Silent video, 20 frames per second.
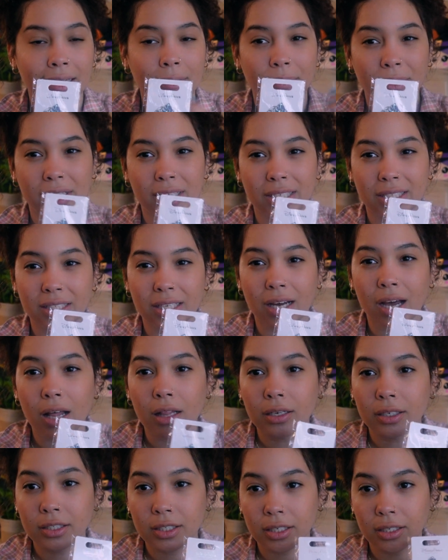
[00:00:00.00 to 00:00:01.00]
because the
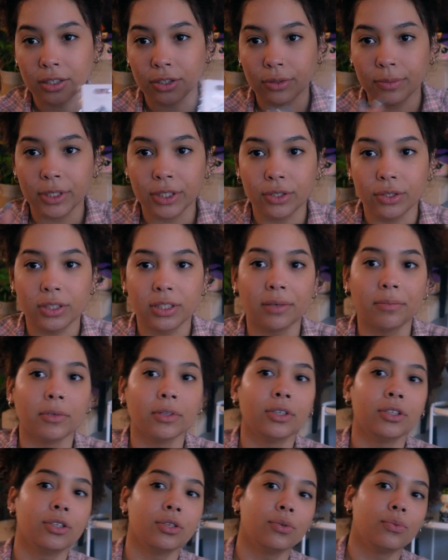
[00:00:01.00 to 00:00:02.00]
colors are a little bit too
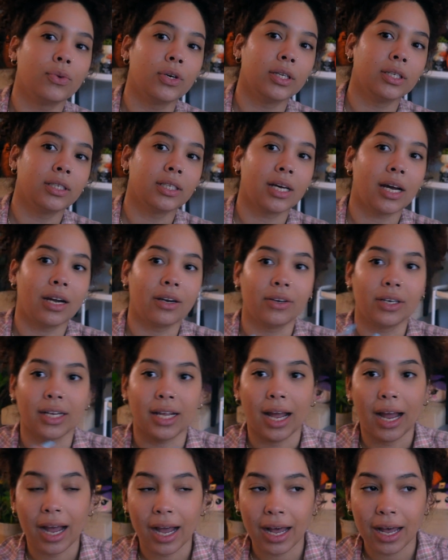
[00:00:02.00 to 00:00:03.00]
similar to the ones I already
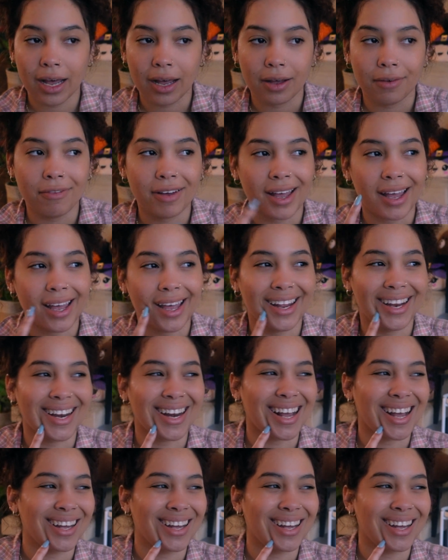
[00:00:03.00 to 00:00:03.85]
have and